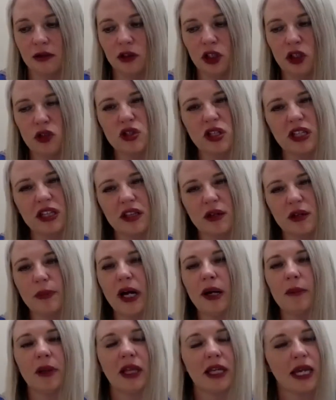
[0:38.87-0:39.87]
usually the
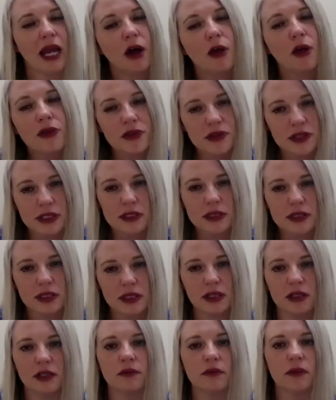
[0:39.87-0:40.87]
public health
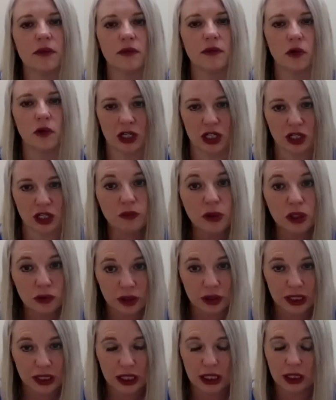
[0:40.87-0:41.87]
system or a
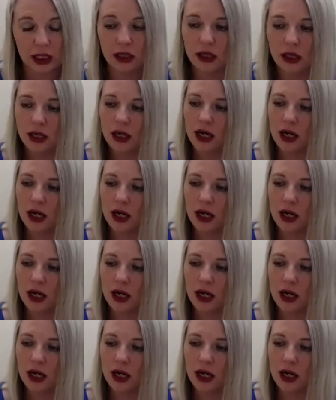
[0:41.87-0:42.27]
community.